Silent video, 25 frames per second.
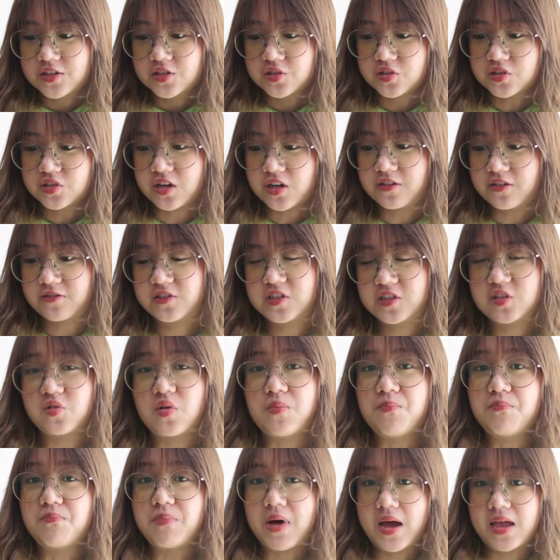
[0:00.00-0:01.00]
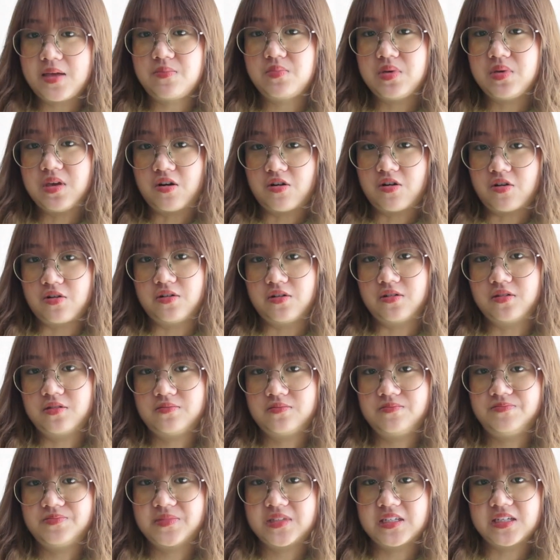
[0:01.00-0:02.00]
stuff, so it might be harder
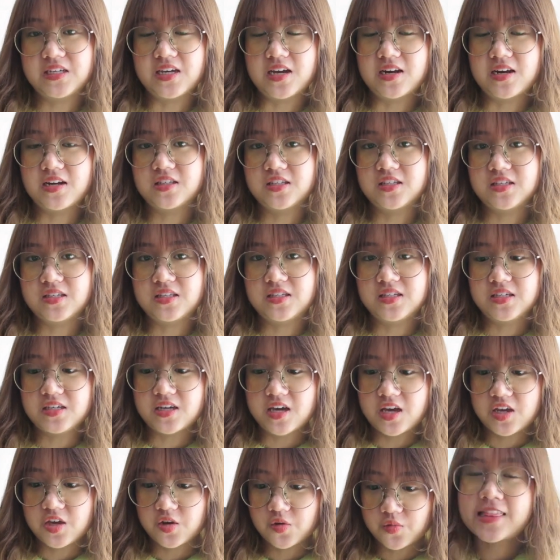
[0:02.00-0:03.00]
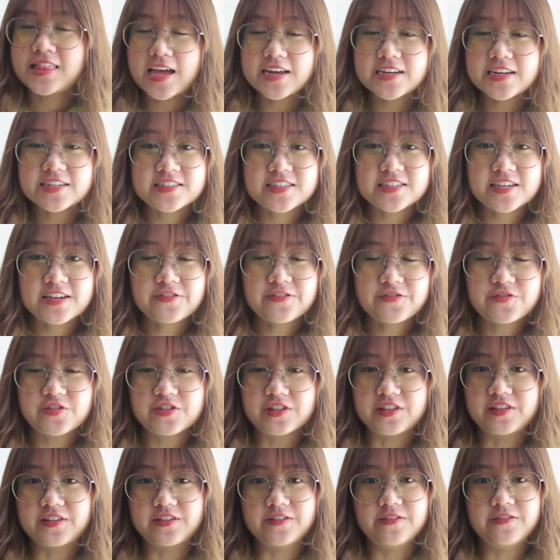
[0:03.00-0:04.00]
to get into TIU. That is it for
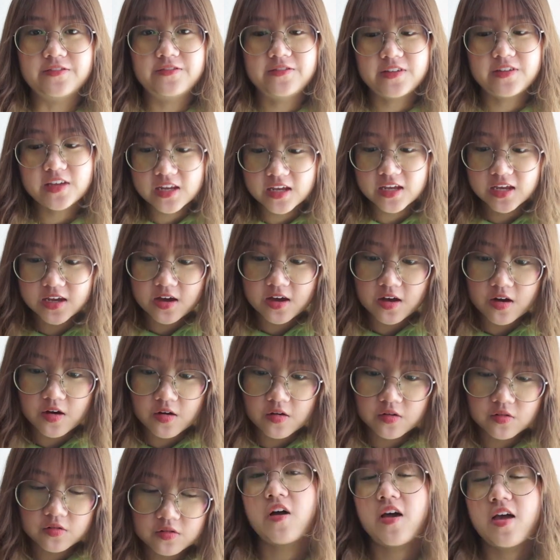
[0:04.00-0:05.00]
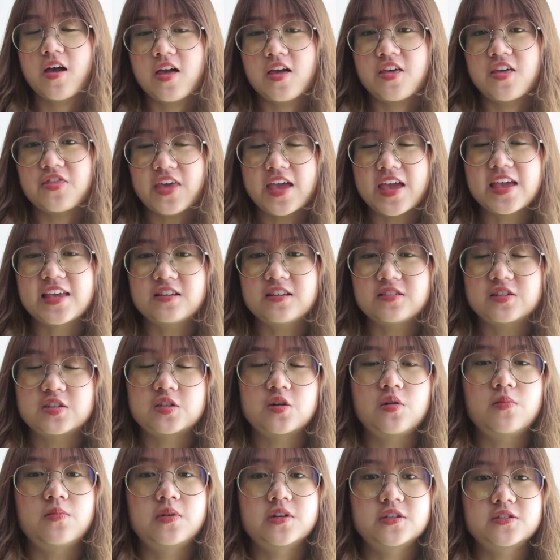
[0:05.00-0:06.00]
the video. Thank you
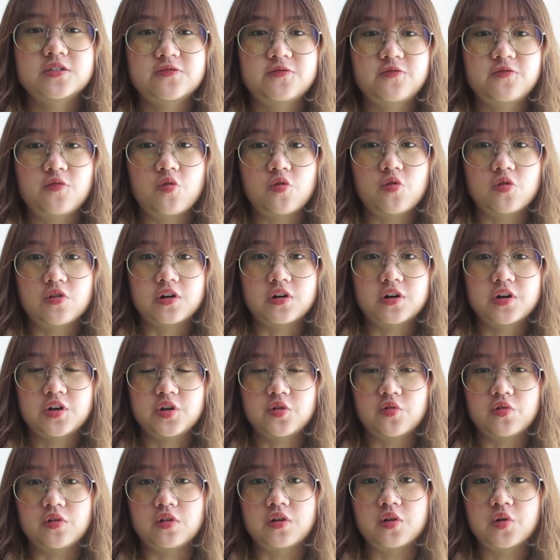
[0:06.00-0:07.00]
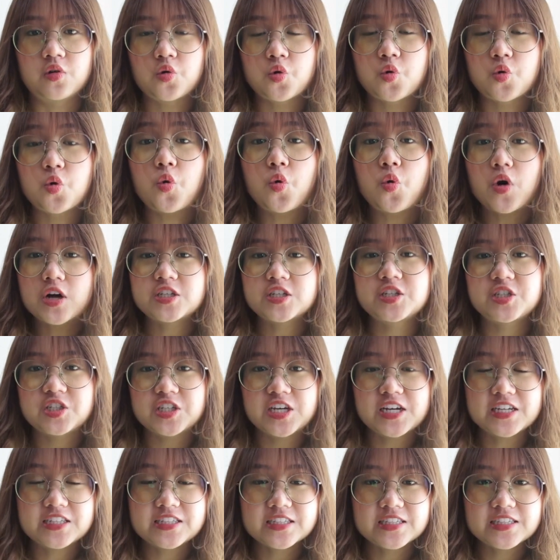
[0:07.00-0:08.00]
so much for your
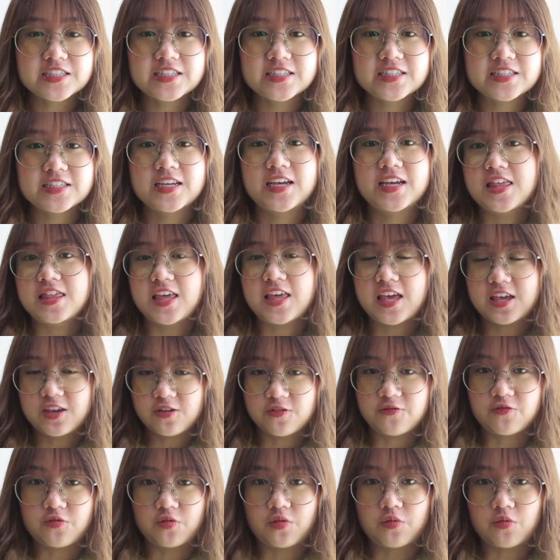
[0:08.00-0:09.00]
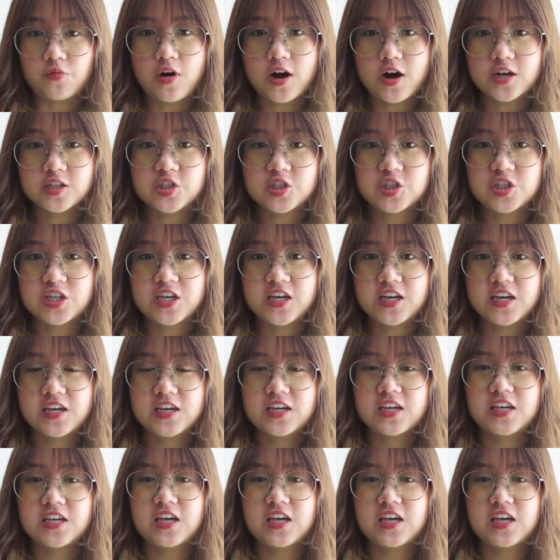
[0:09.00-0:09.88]
questions. Thank you for watching.